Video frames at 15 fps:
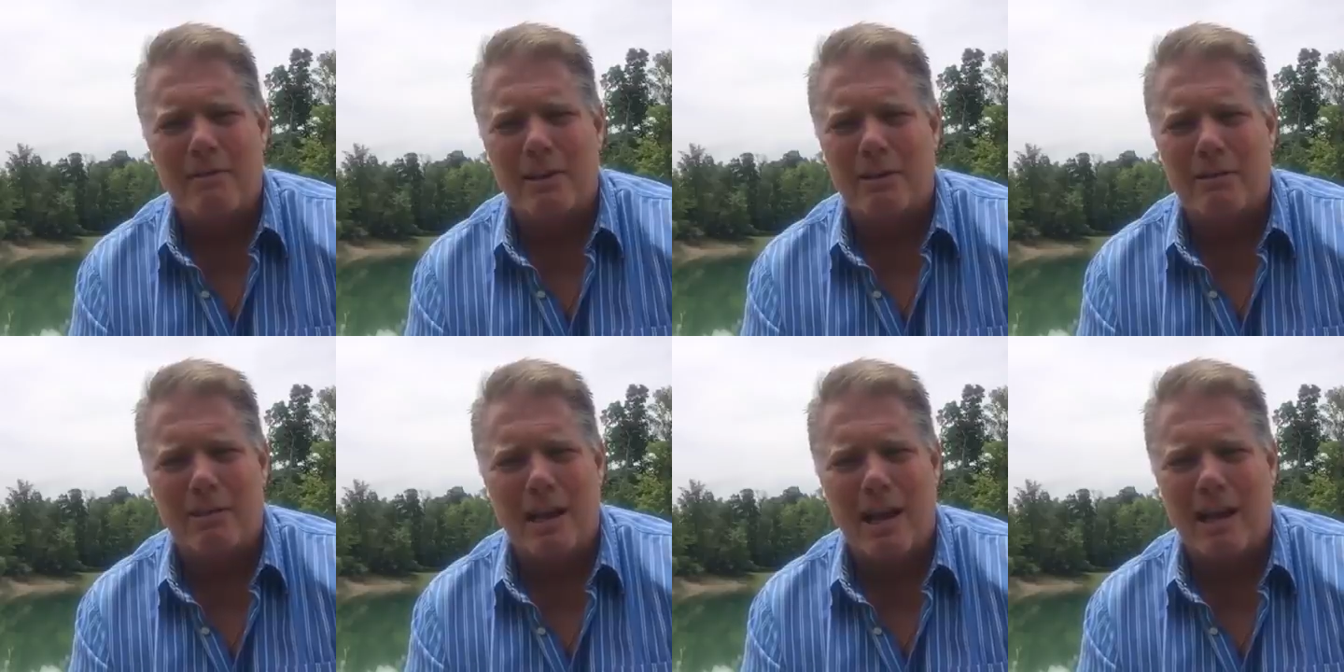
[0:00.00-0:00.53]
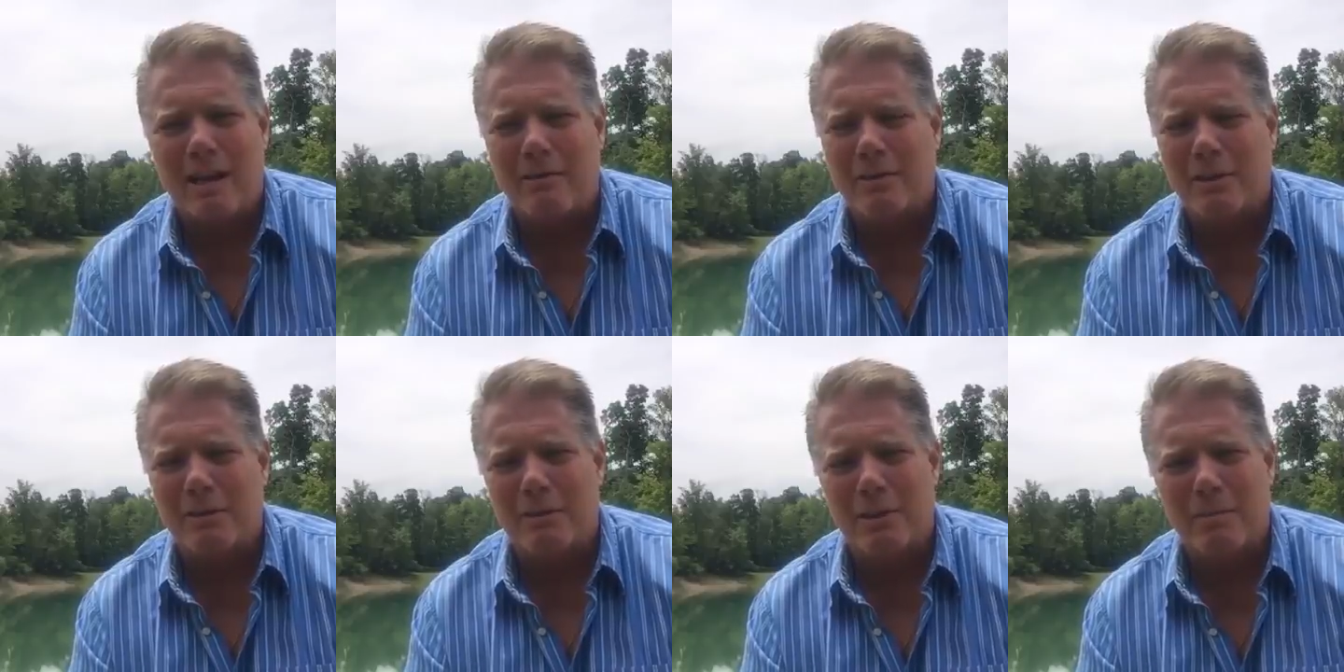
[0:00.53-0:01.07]
their
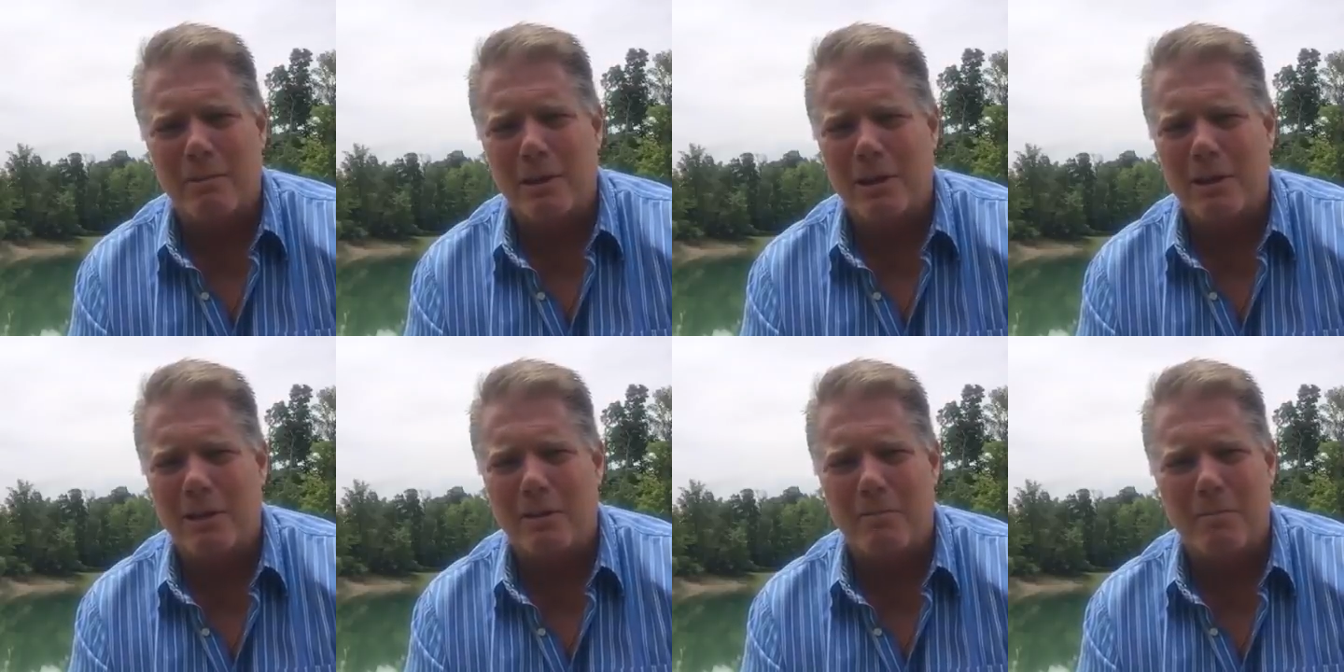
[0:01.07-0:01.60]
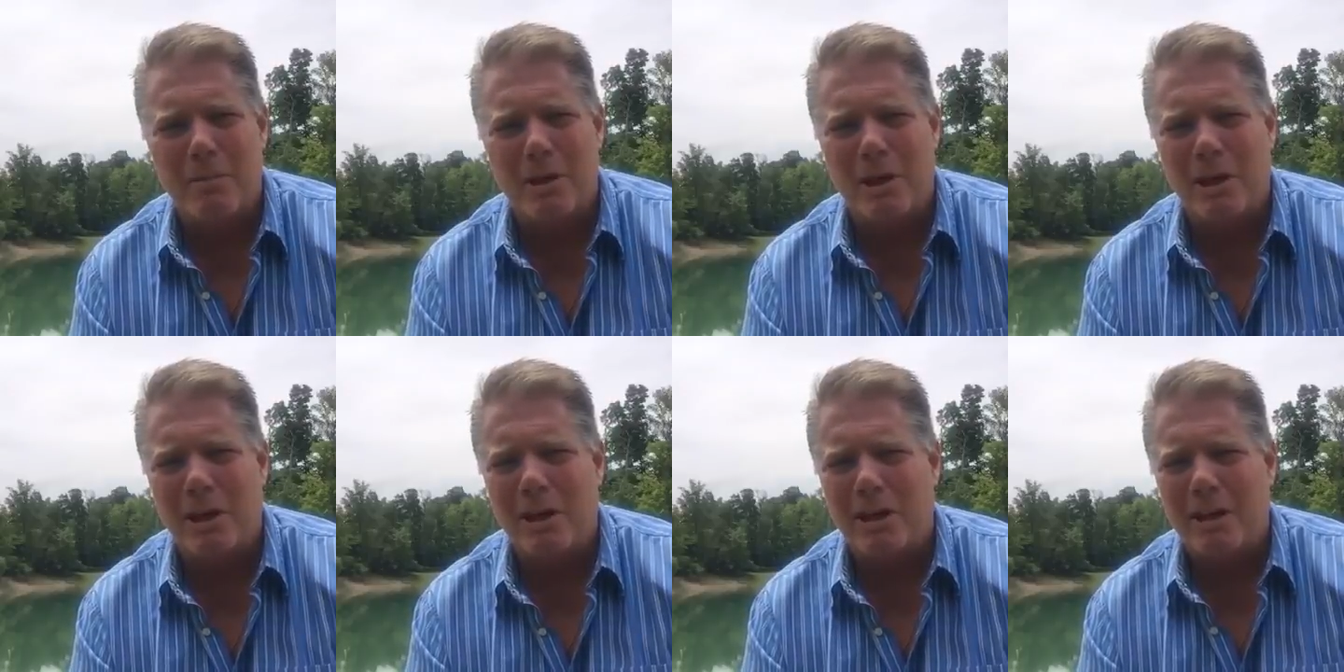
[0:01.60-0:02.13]
lives, their liberty, their
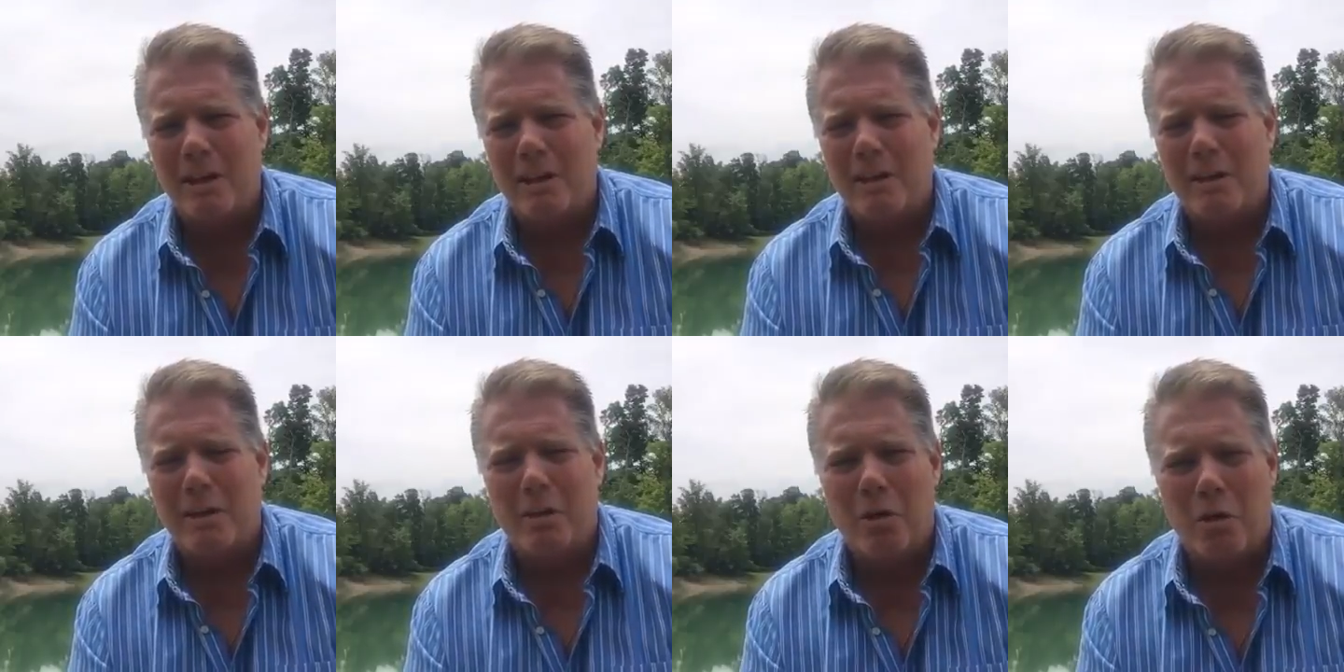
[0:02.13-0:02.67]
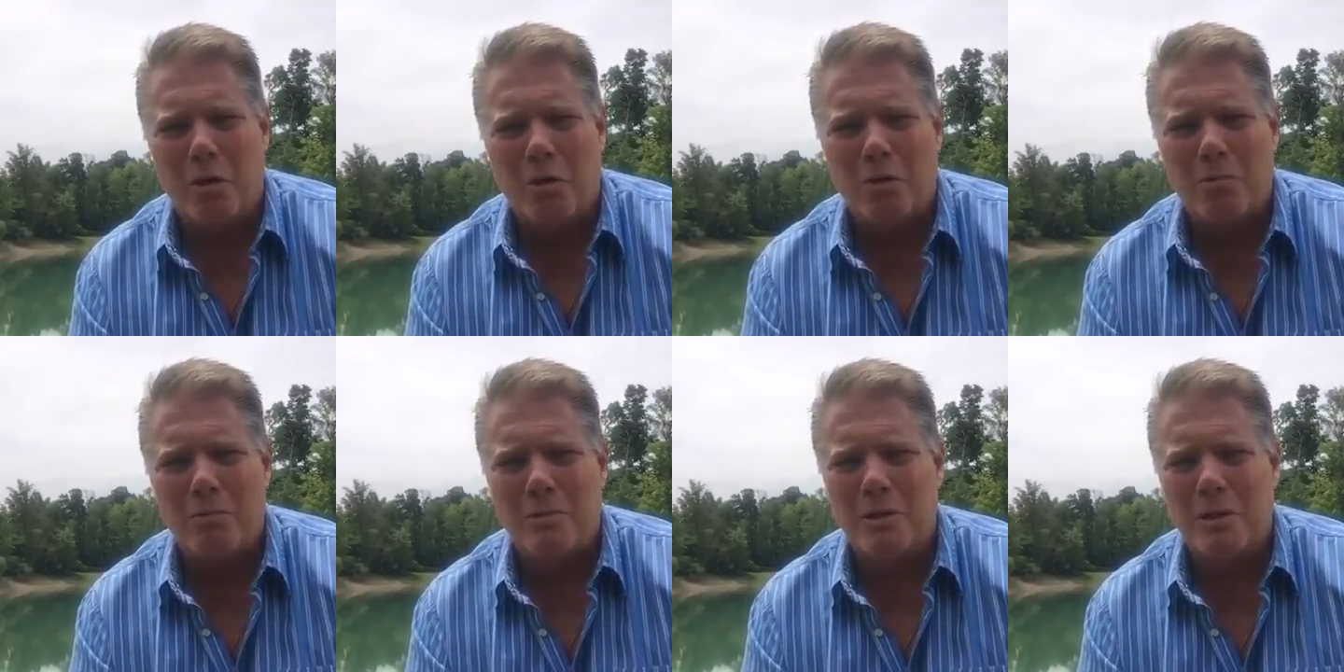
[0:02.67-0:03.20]
money, their
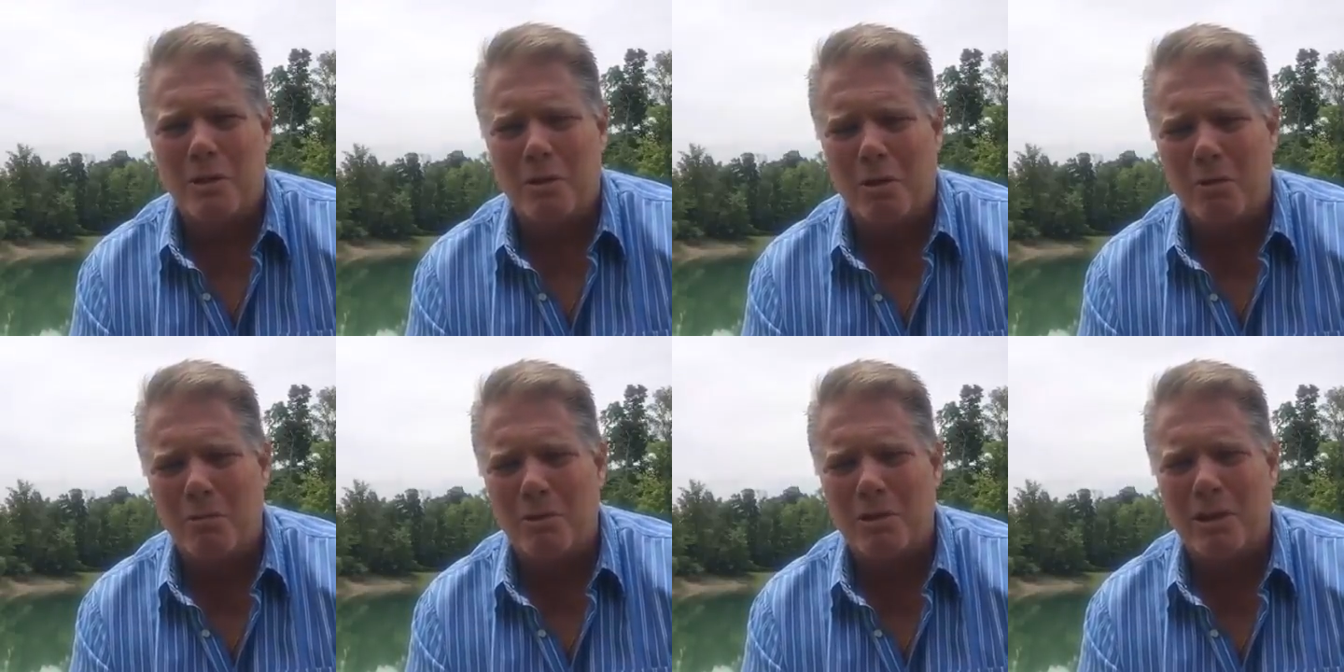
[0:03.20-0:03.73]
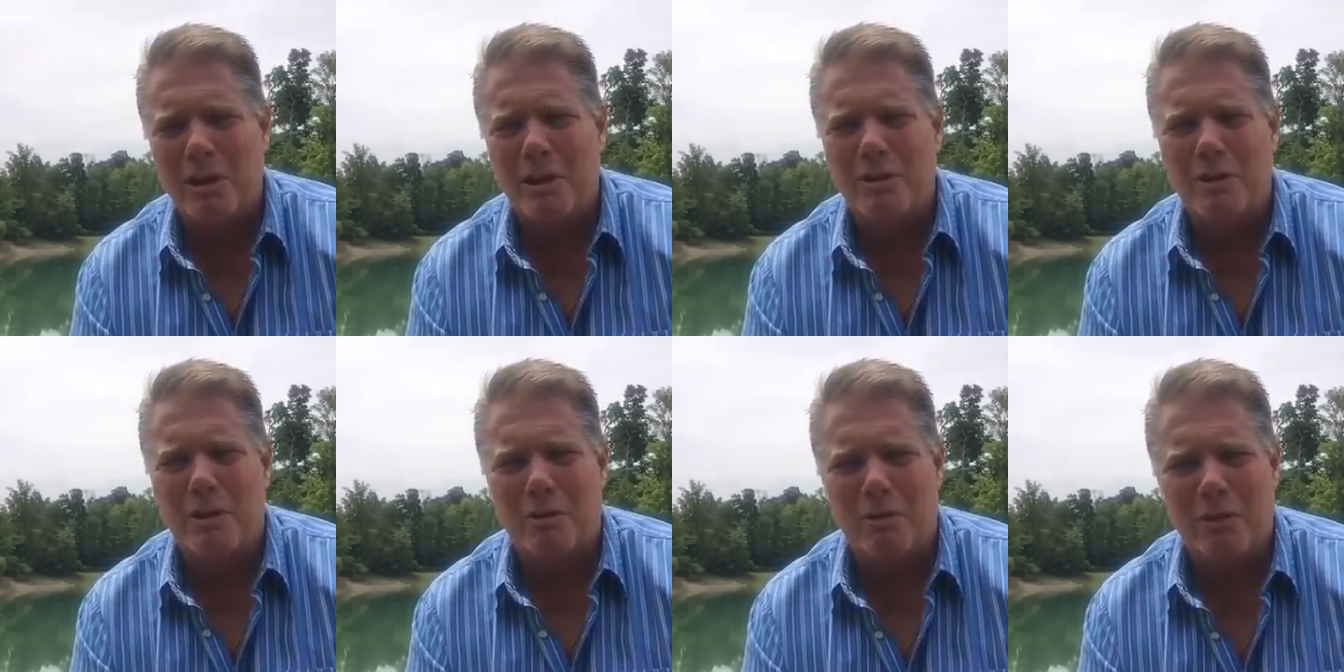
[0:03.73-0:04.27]
homes, their
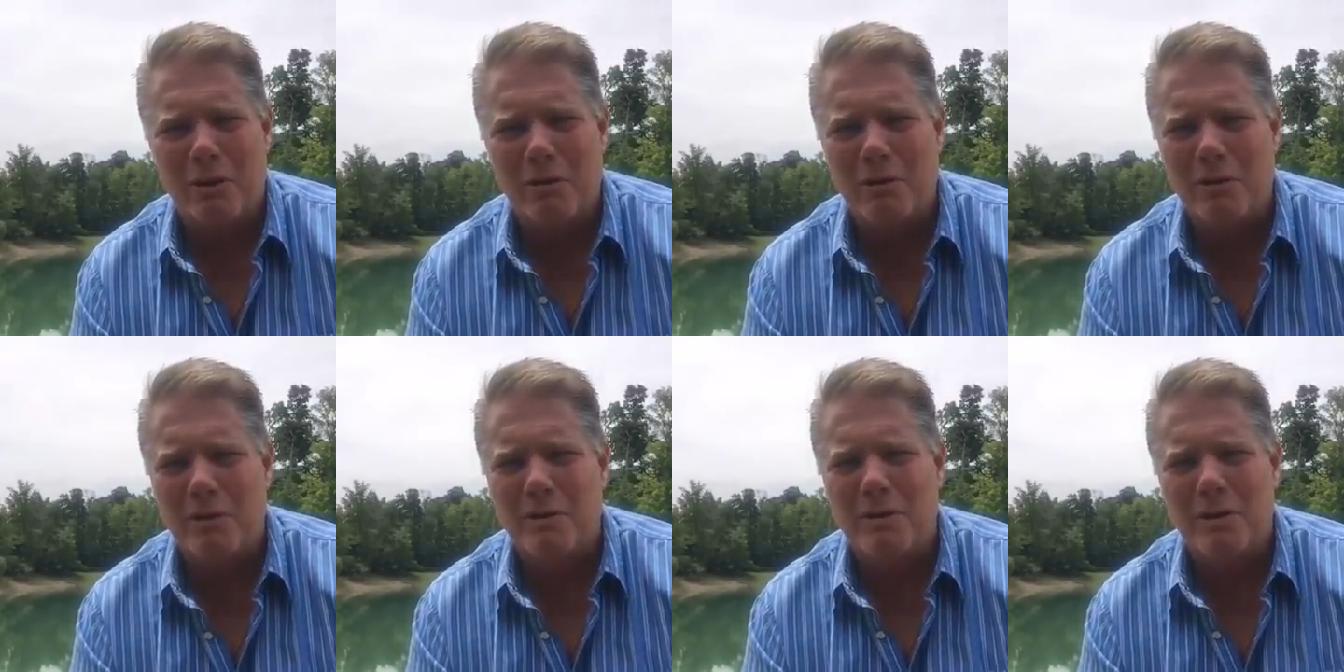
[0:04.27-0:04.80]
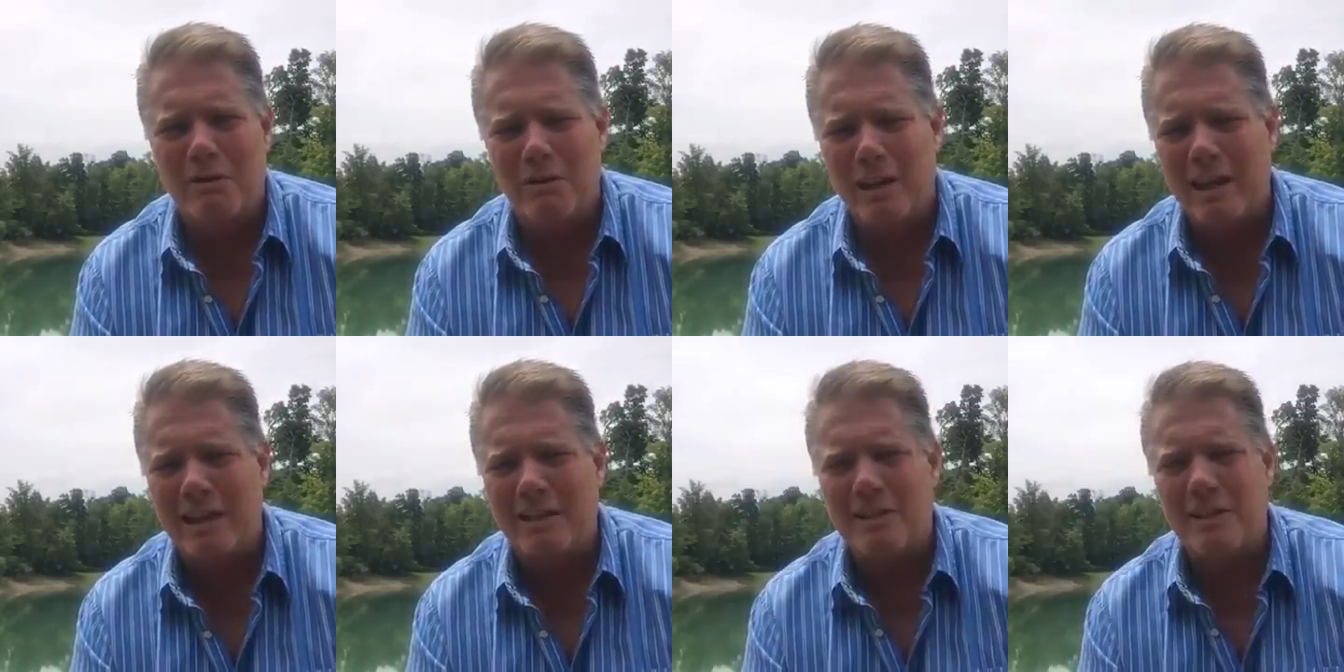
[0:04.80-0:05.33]
homesteads, their futures, their
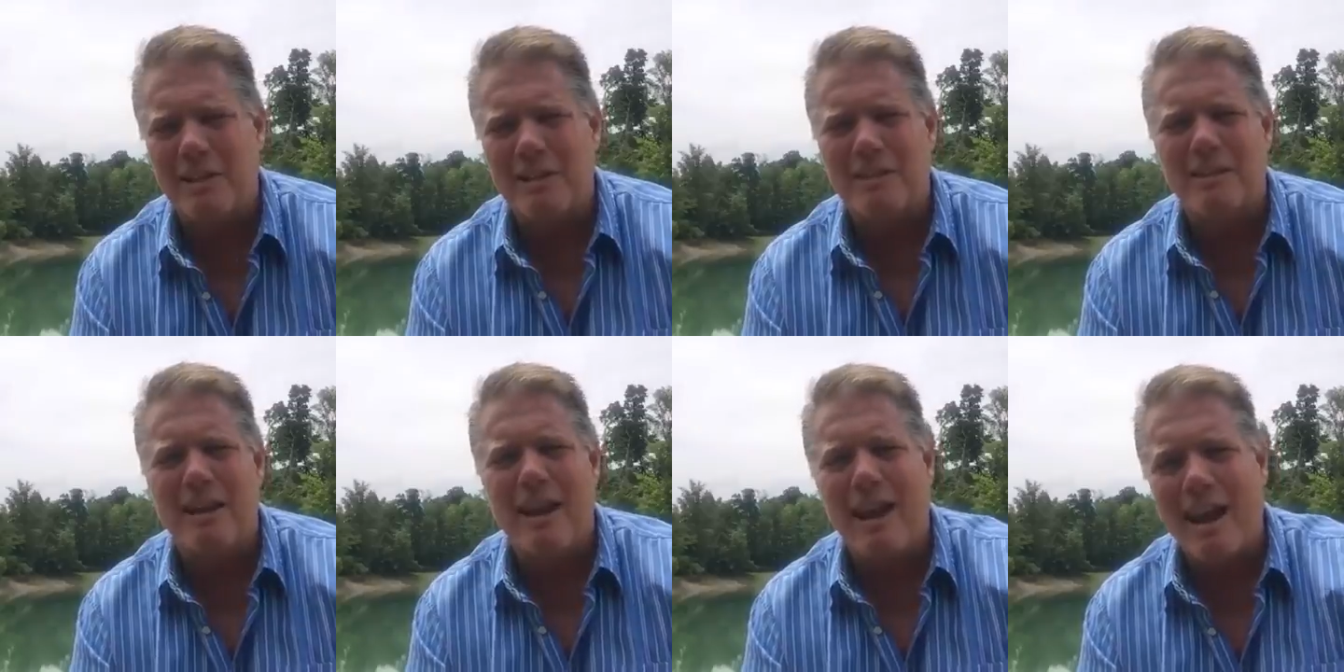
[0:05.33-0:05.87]
legacies,